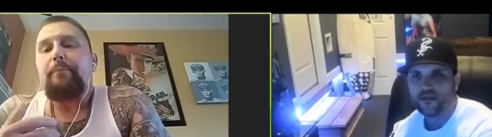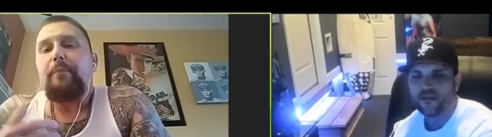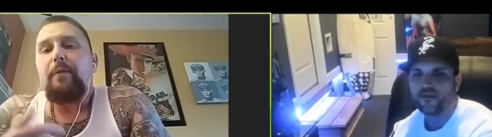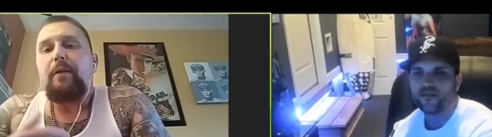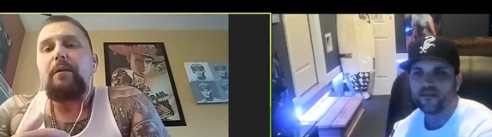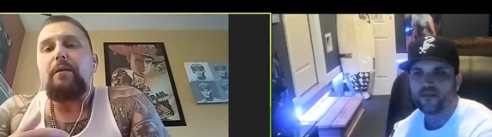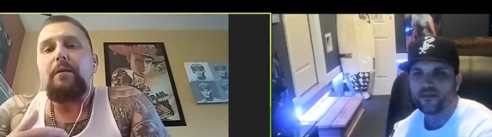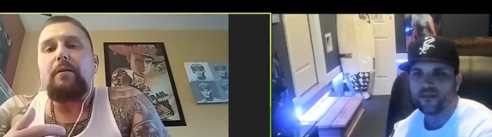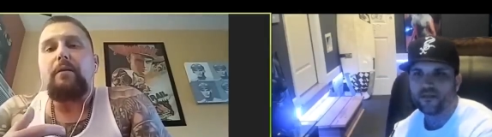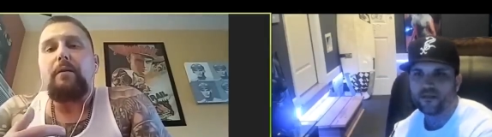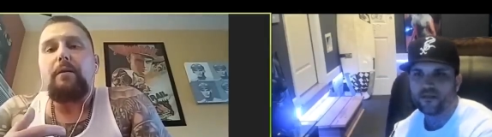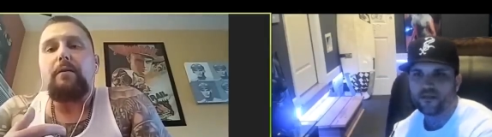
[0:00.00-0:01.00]
Speaker 1: and then
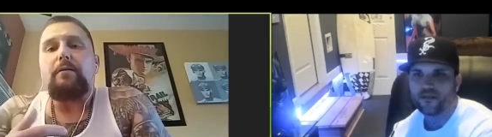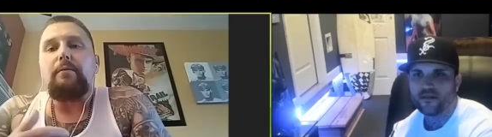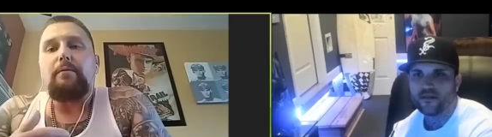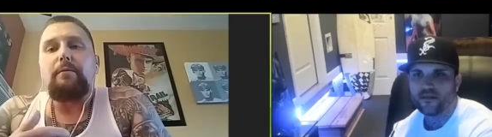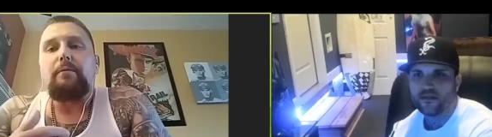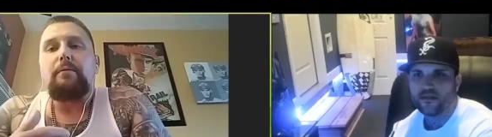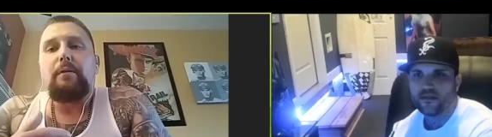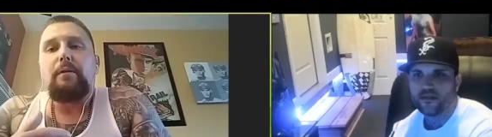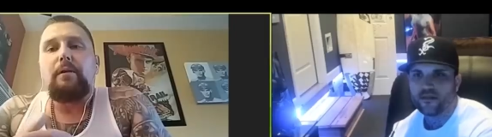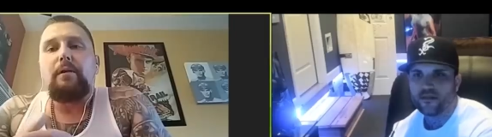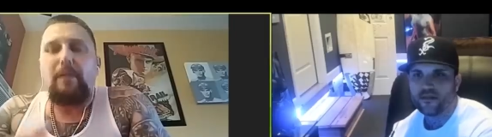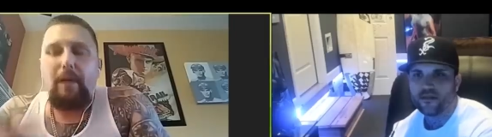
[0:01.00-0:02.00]
uh,
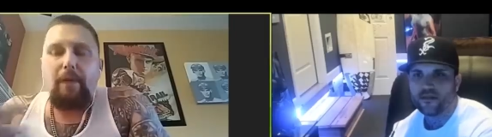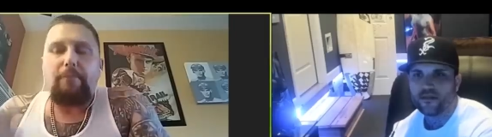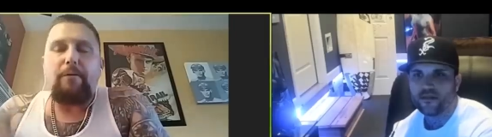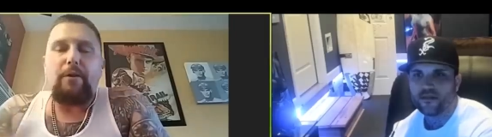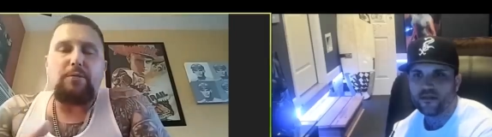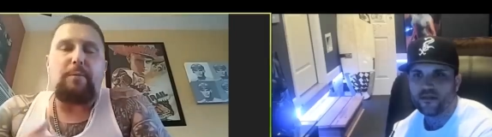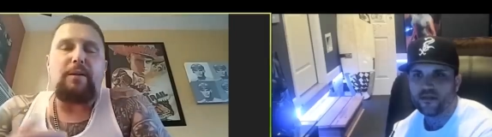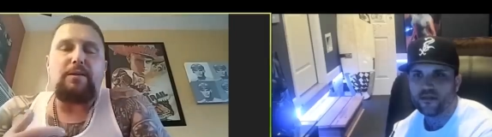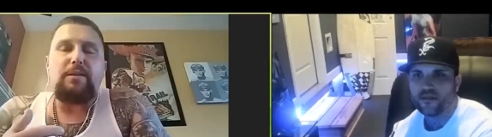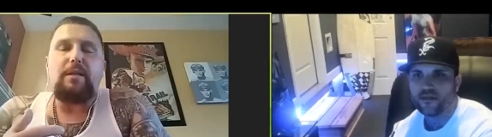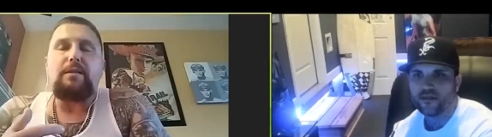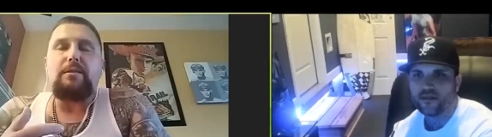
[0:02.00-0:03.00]
I finished my
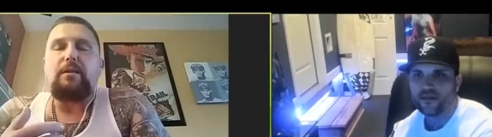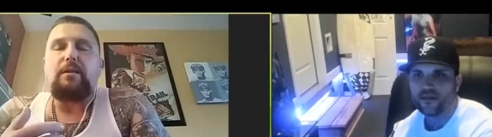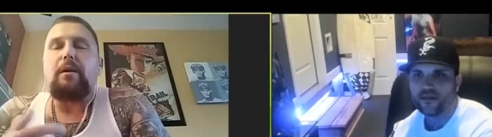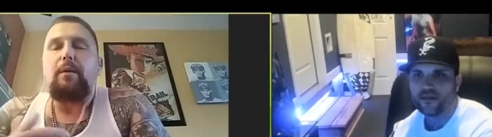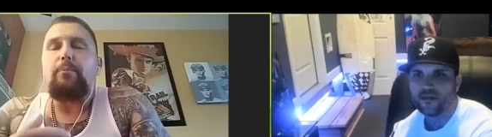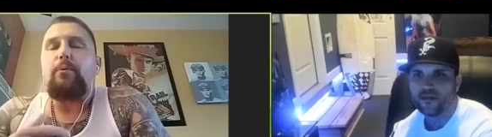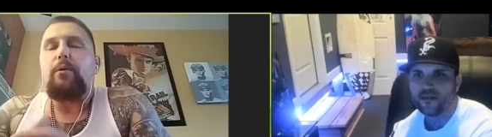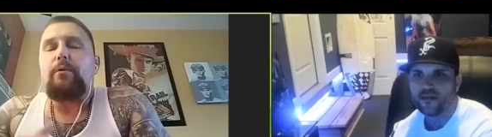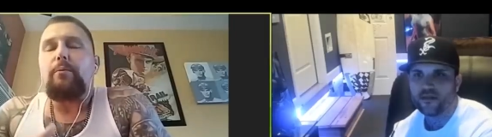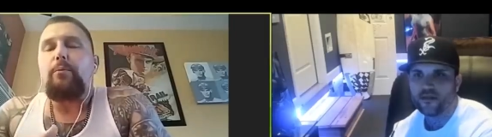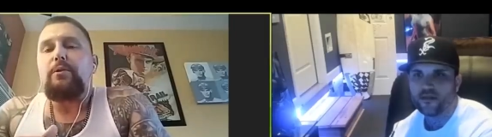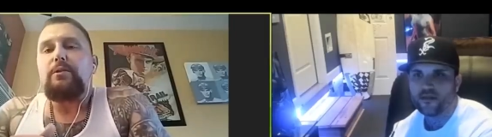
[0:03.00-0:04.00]
sentence in a couple other
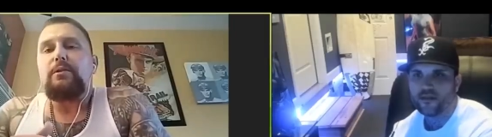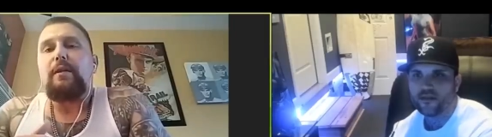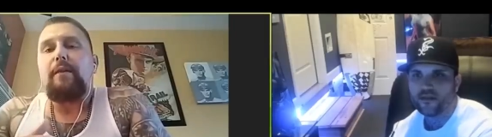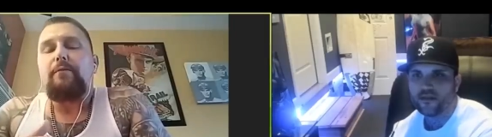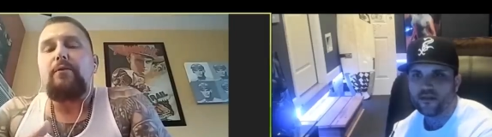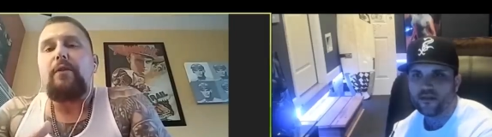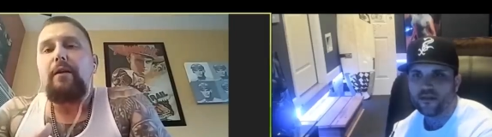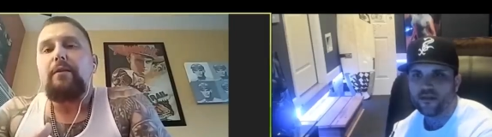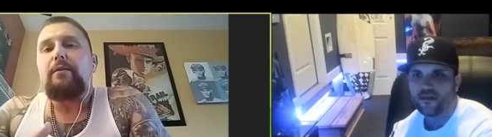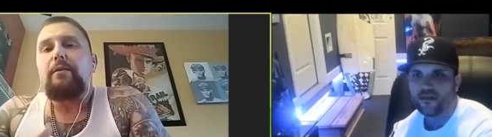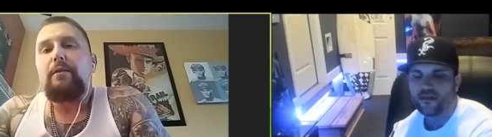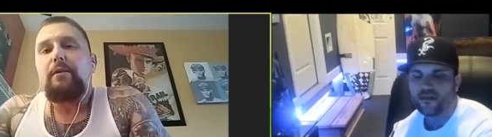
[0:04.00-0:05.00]
prisons after that.
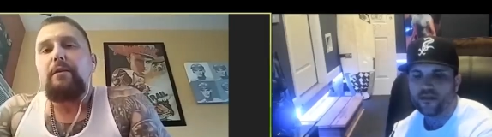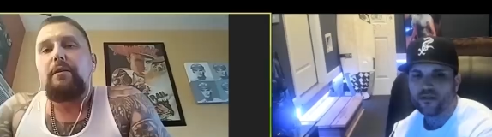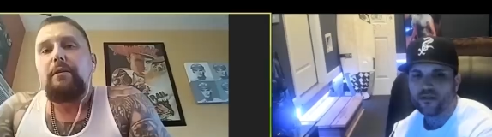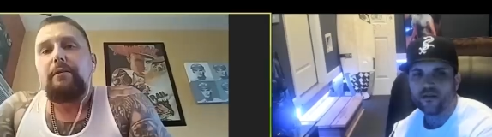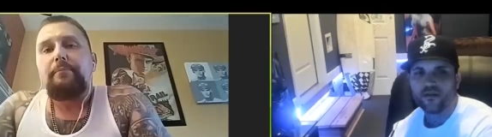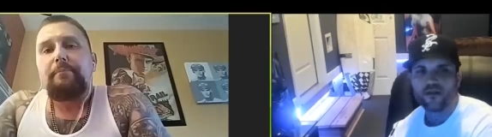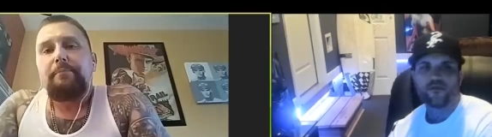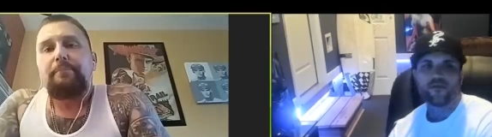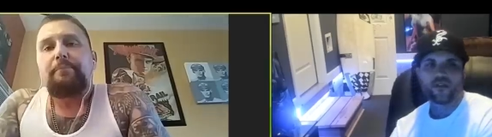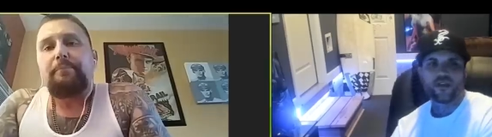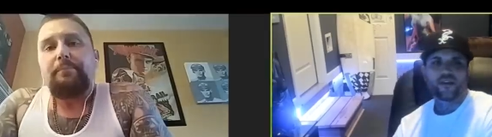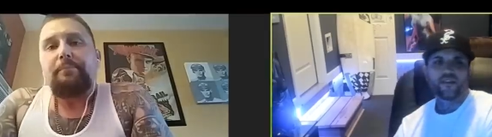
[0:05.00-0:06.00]
Speaker 2: Well,
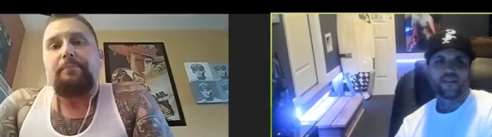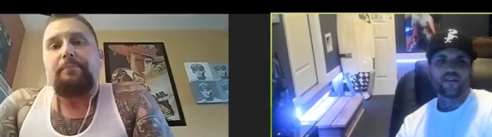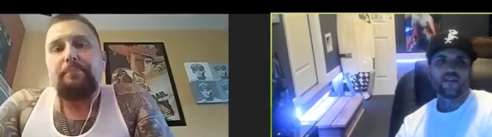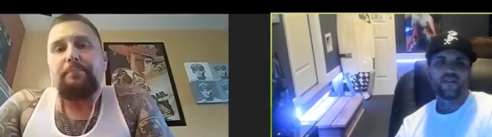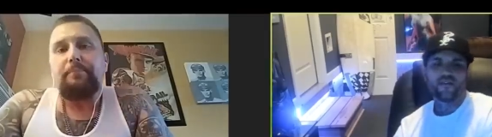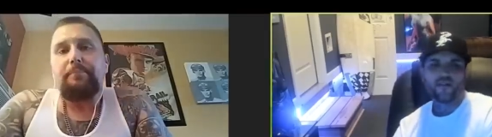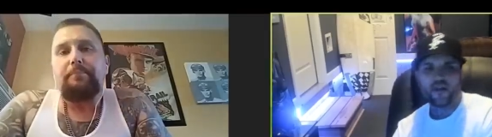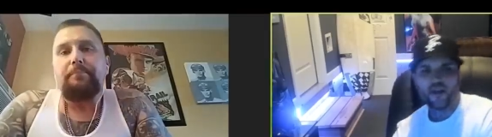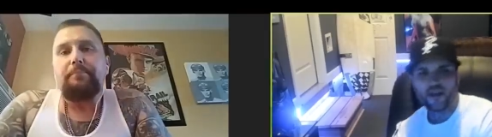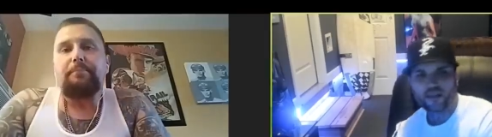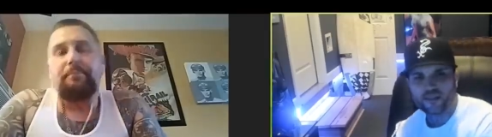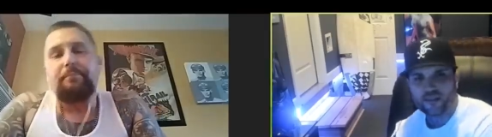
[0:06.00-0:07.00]
yeah, you know,
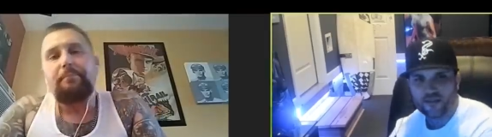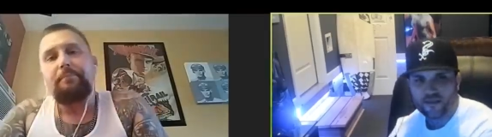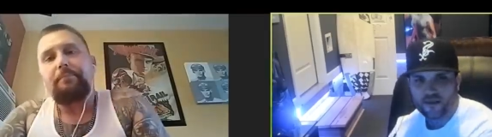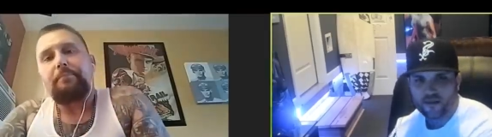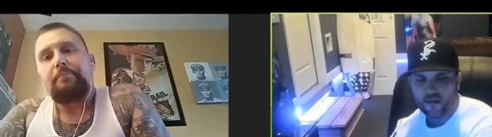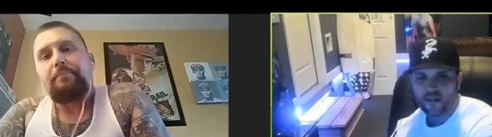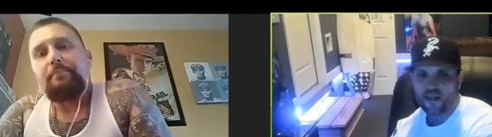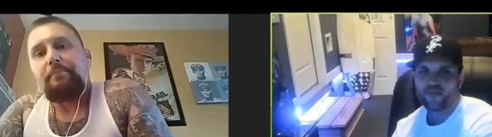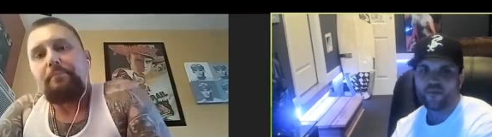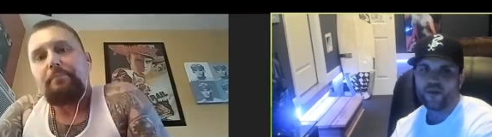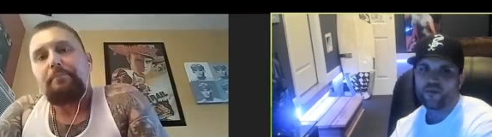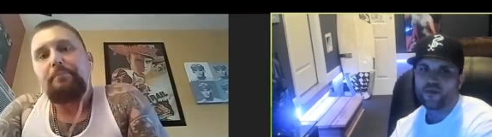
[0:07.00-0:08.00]
actually, you know, a lot of
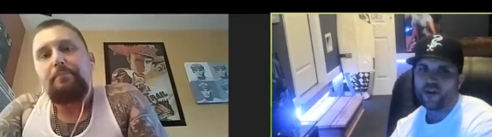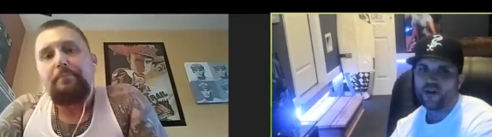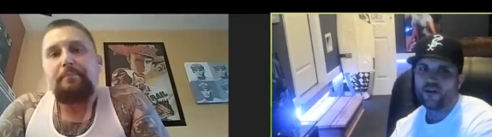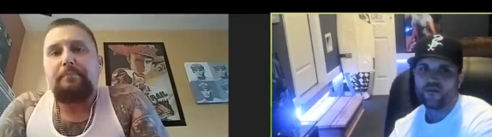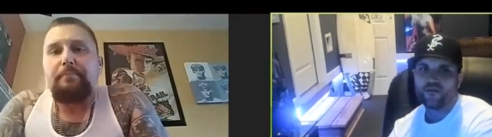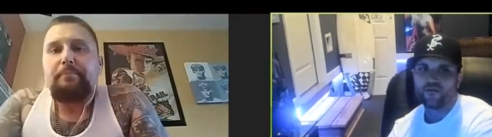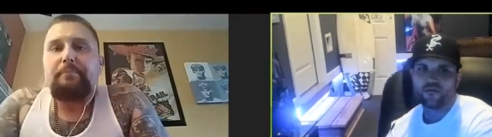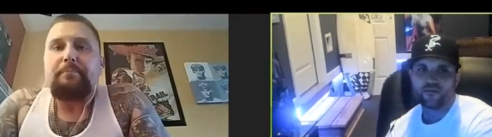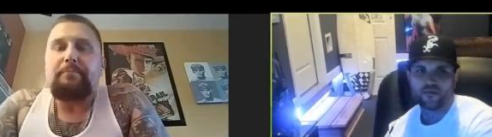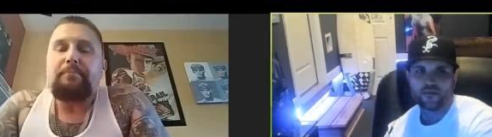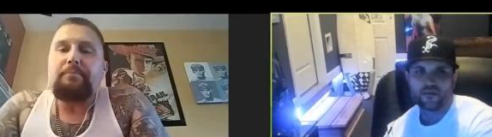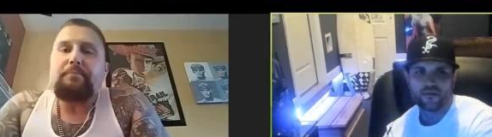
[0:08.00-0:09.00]
people know,
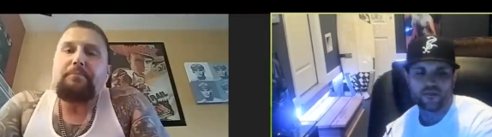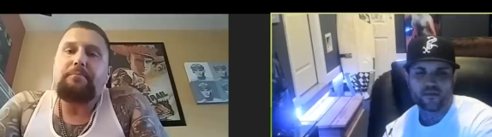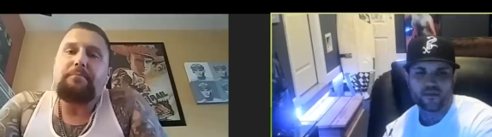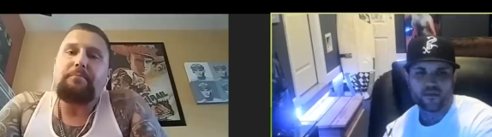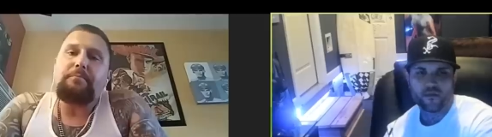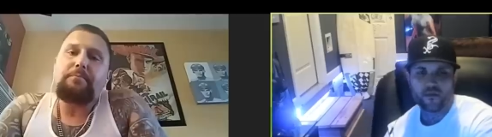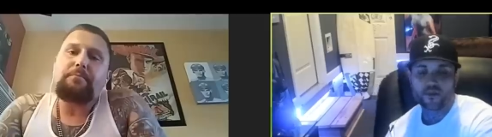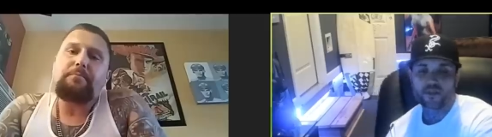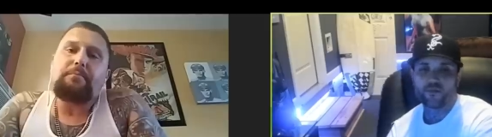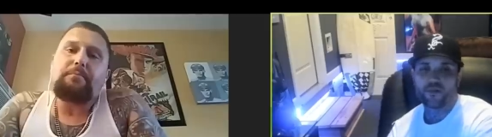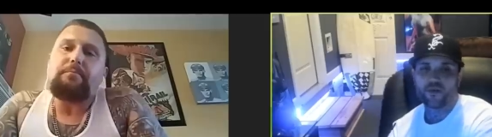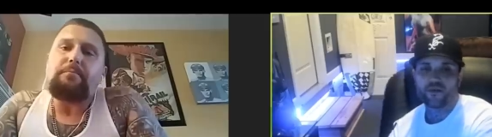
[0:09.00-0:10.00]
or
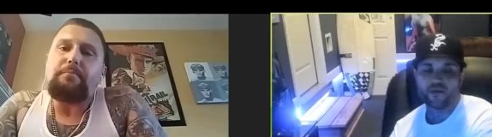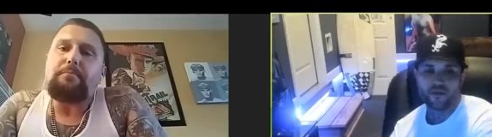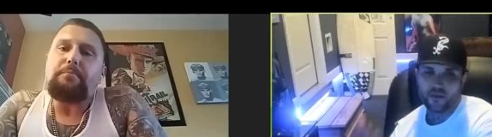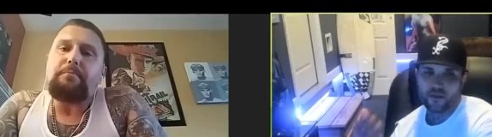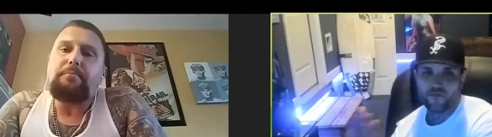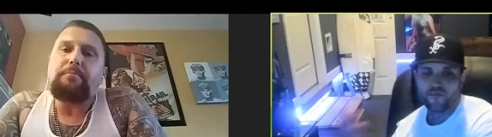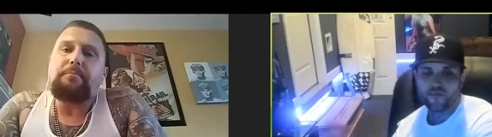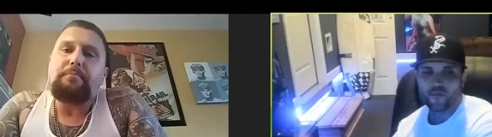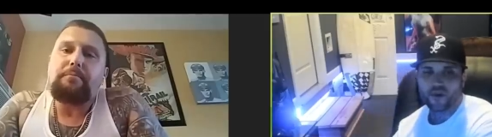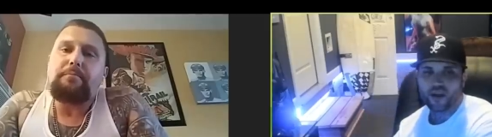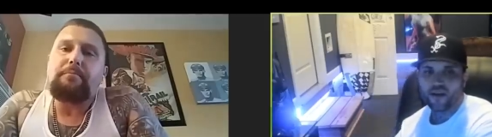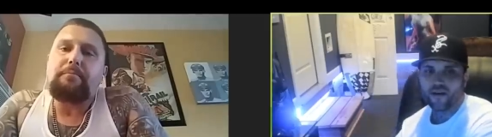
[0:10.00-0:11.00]
suppose, you know, from what
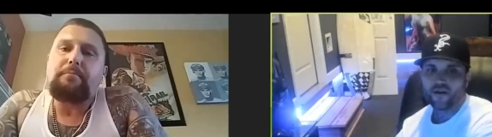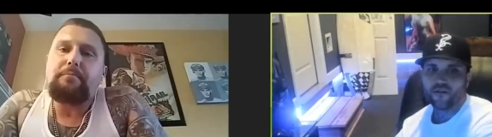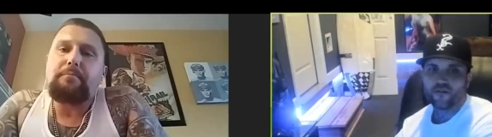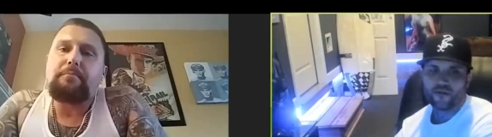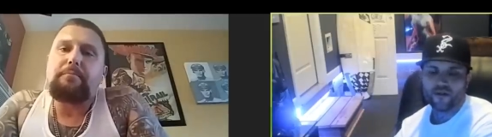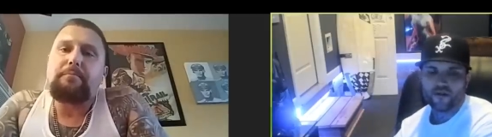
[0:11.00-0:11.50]
I know,